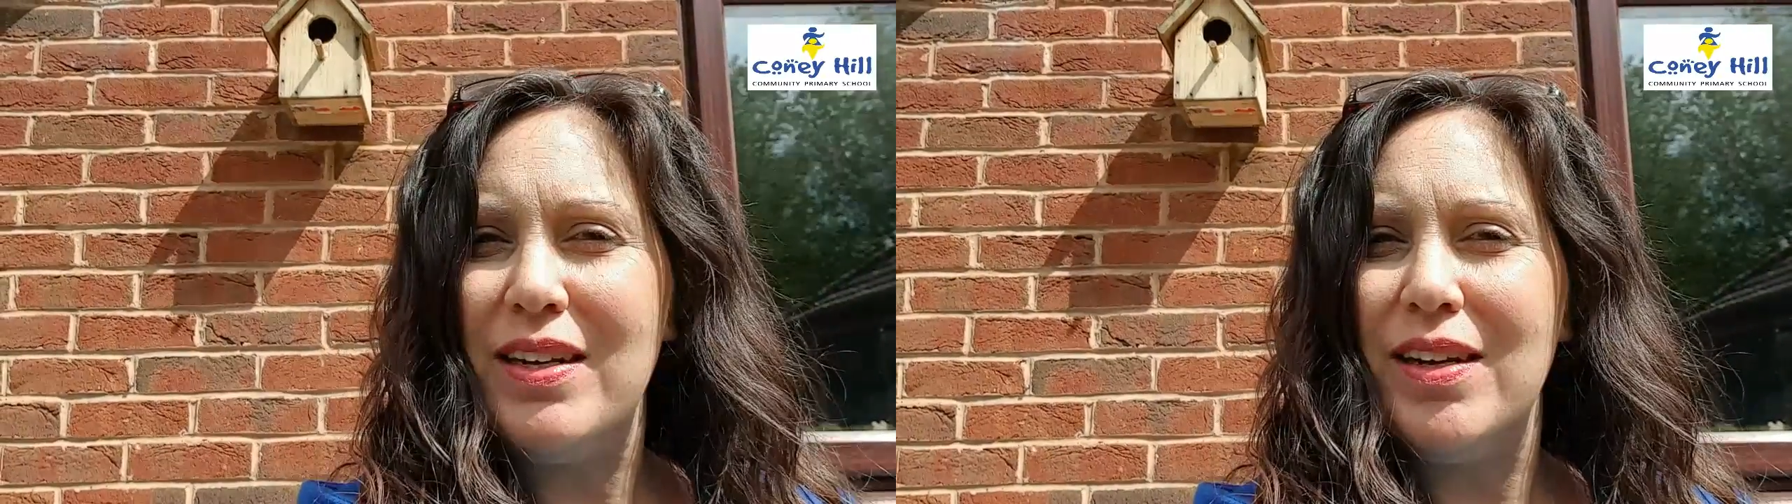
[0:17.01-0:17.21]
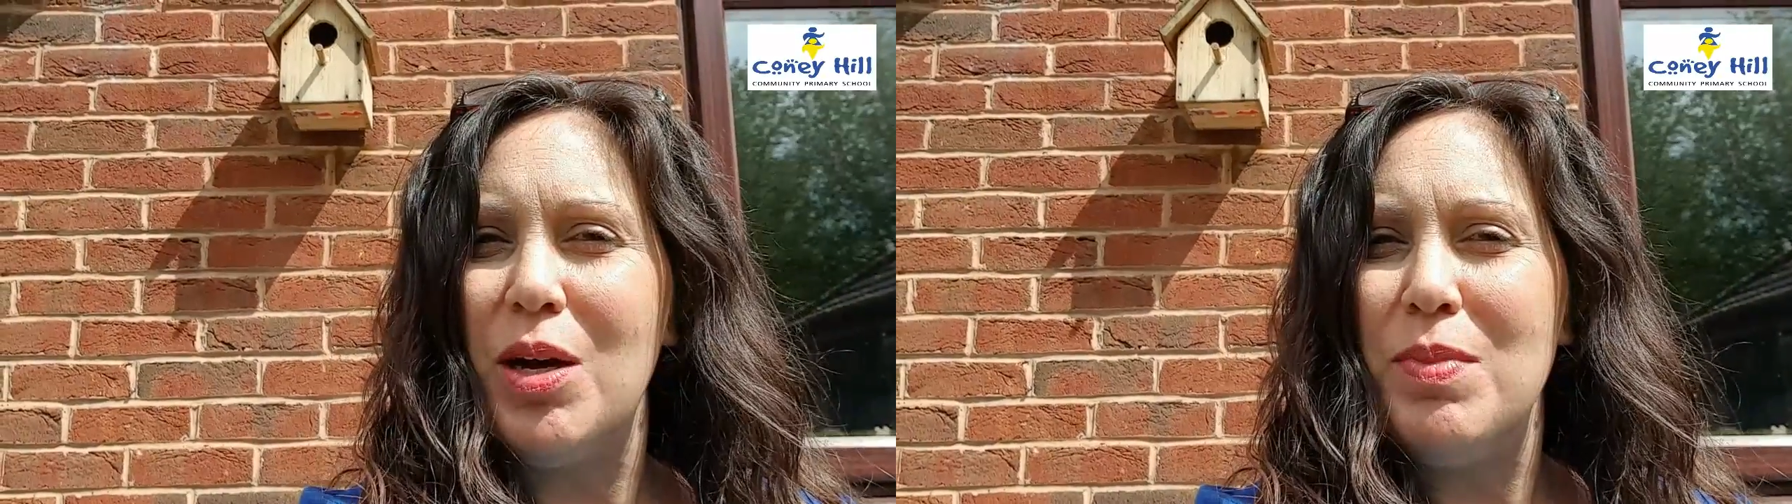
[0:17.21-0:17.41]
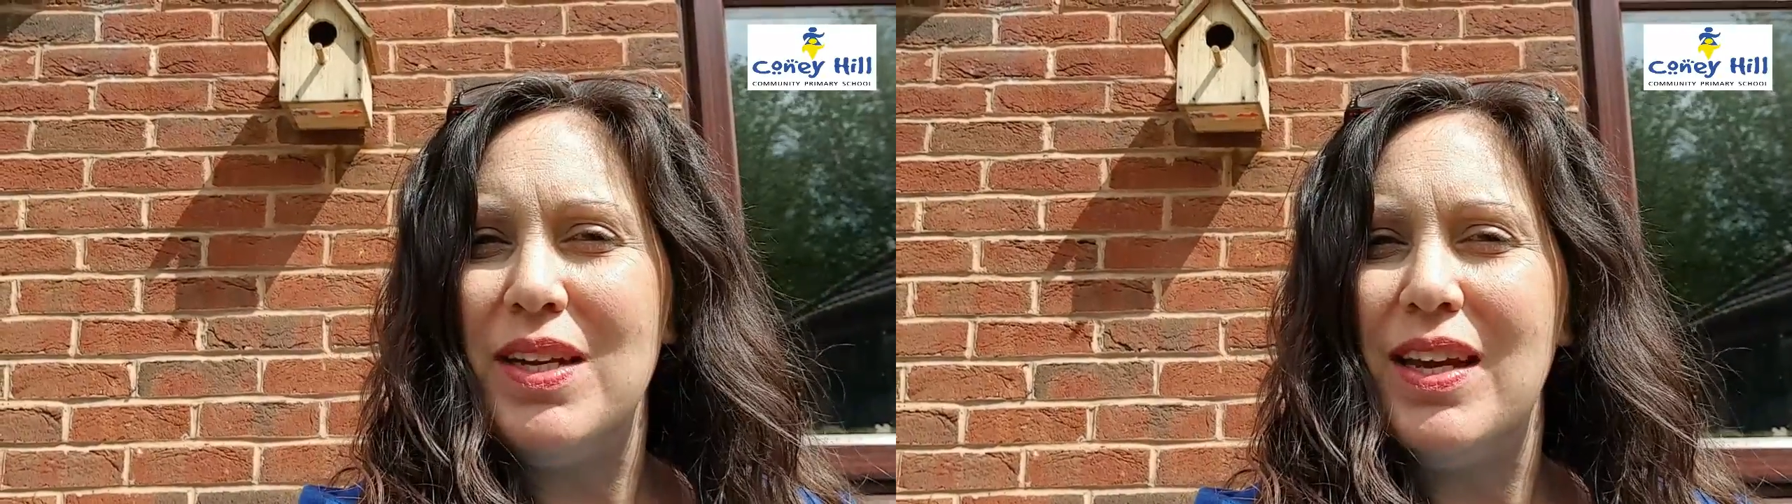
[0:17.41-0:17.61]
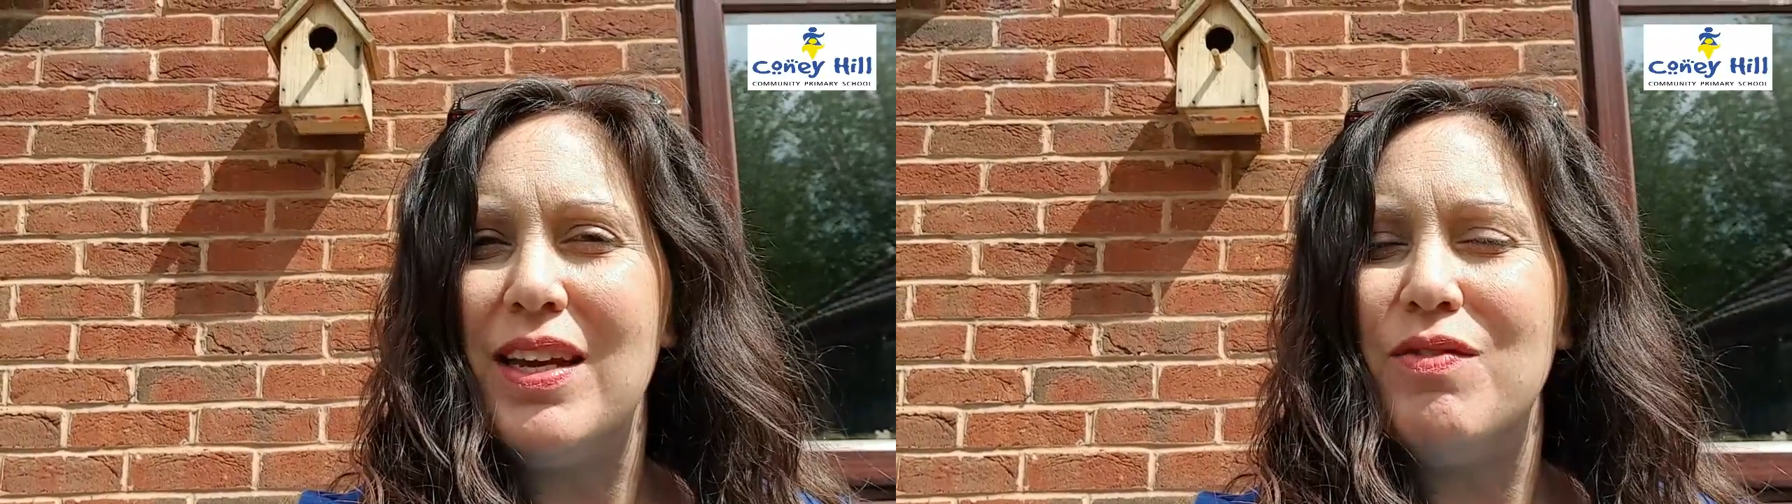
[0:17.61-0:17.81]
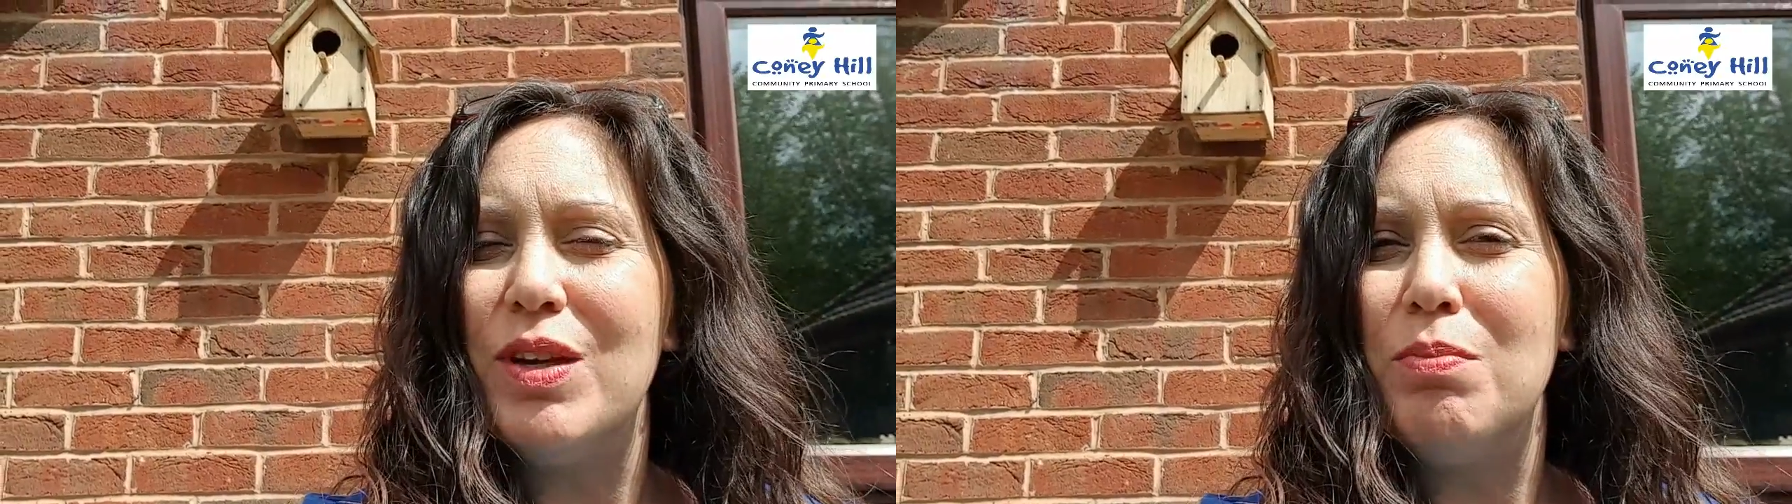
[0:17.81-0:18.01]
coming and
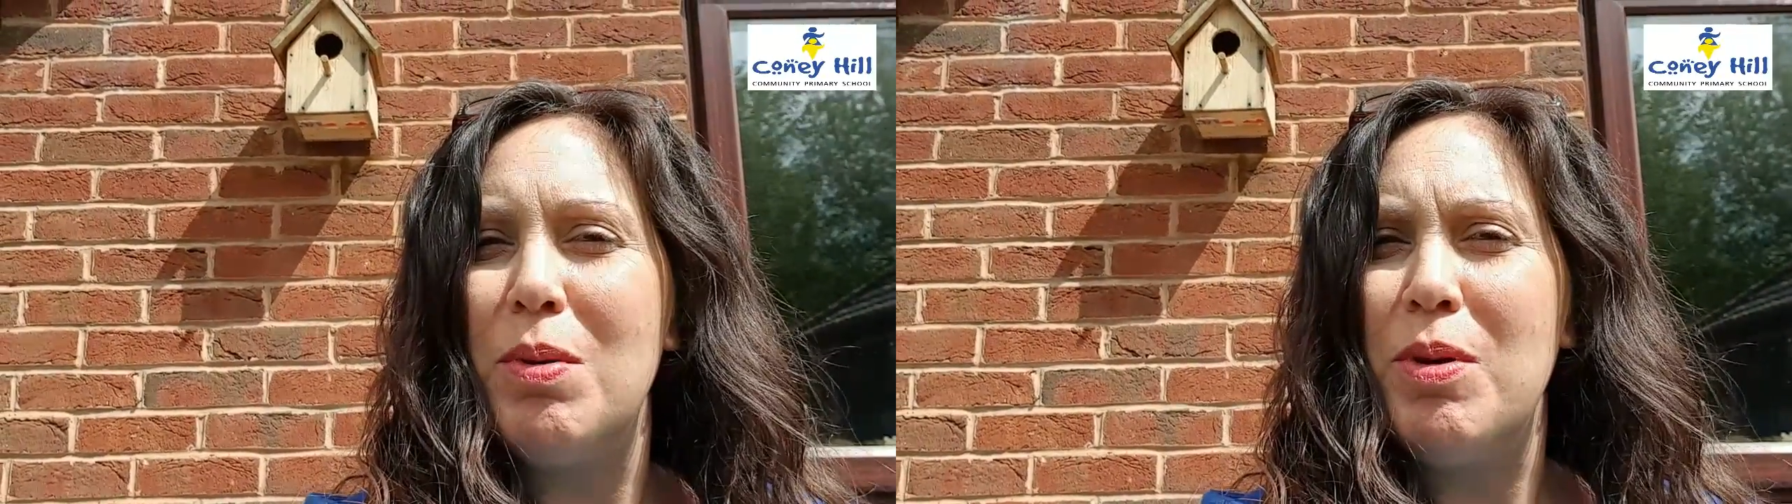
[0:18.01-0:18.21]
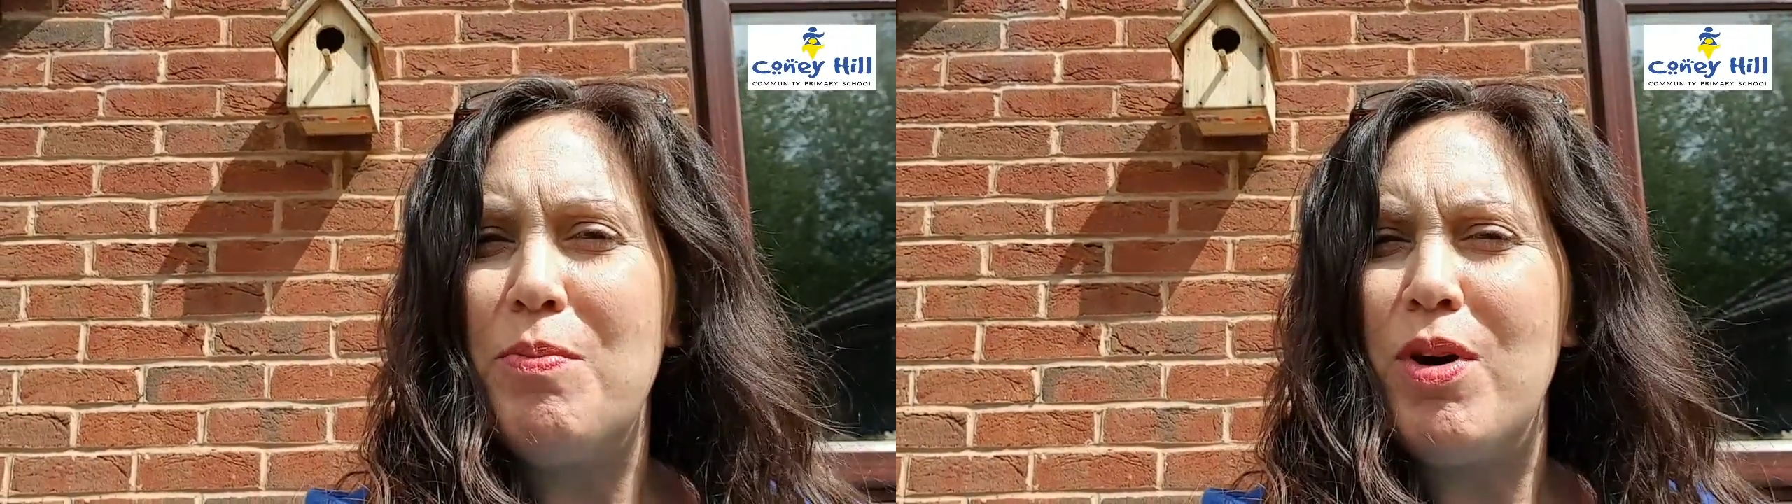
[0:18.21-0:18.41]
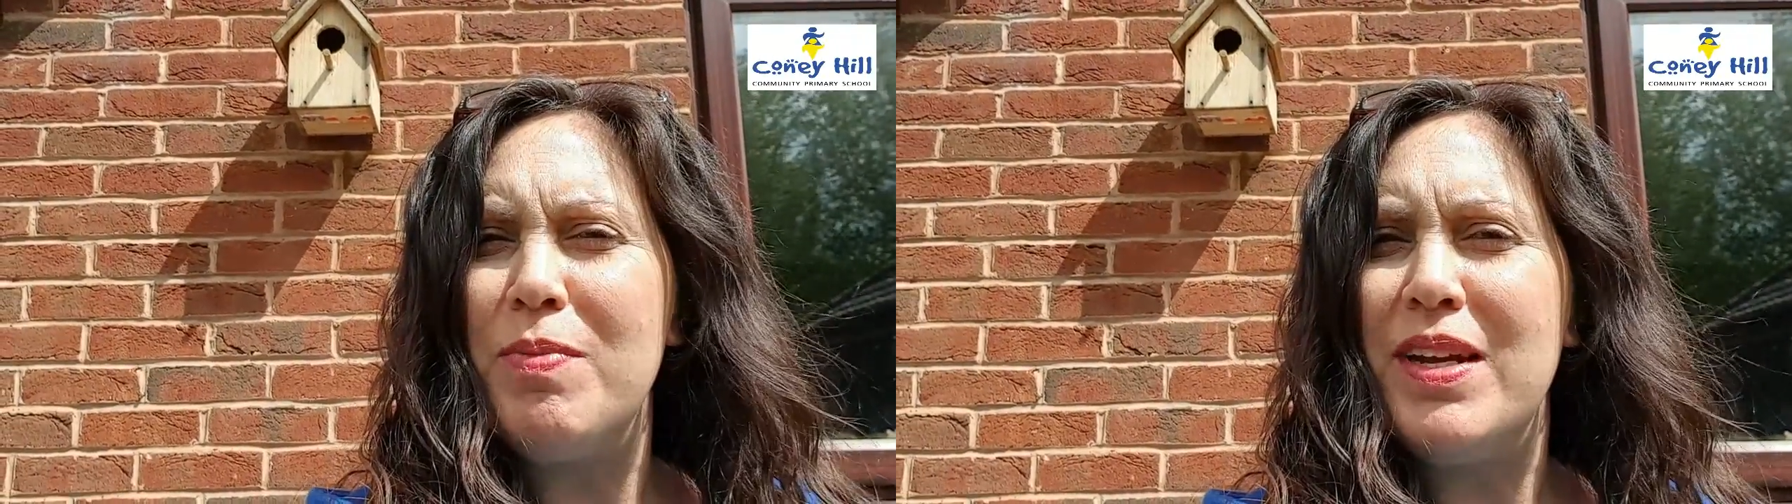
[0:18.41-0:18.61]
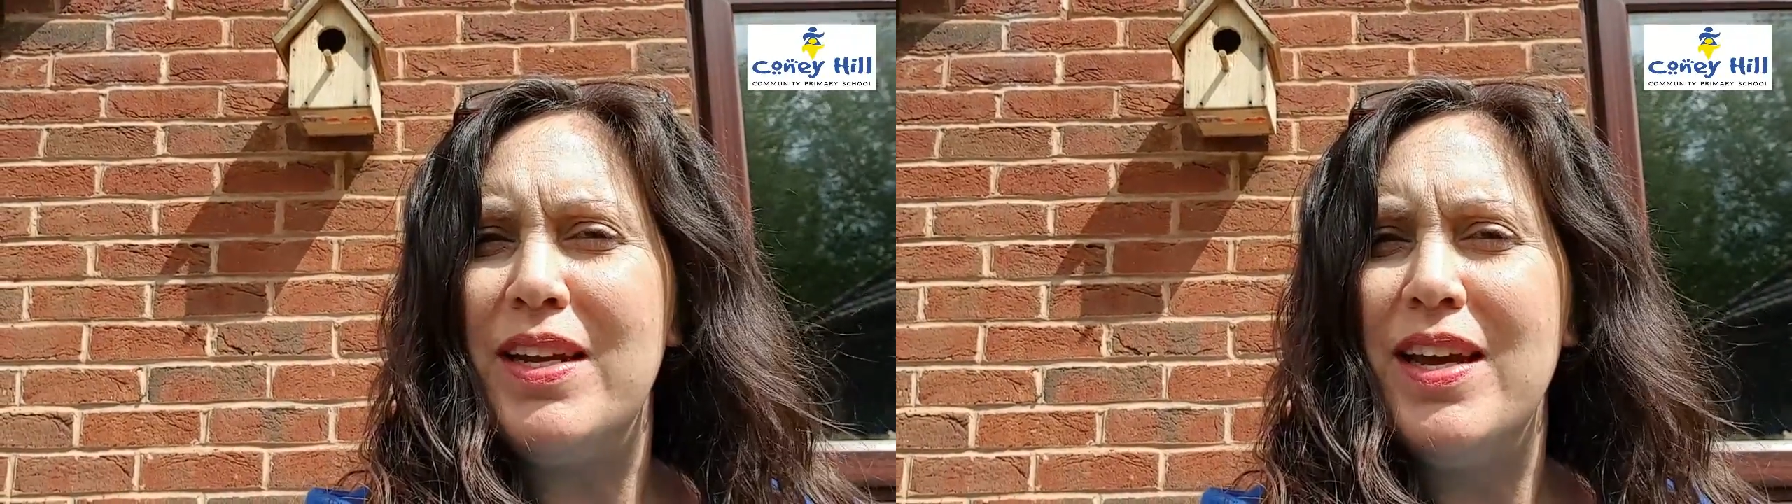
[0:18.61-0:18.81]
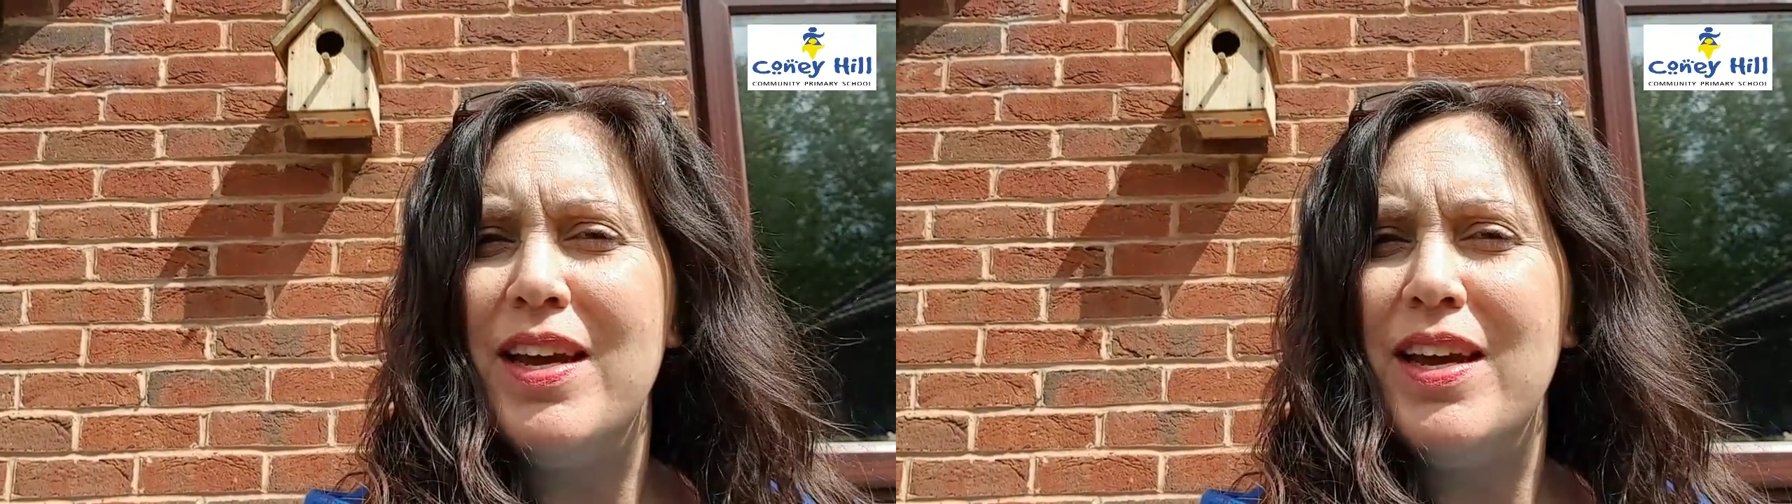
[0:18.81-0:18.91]
giving mummy robin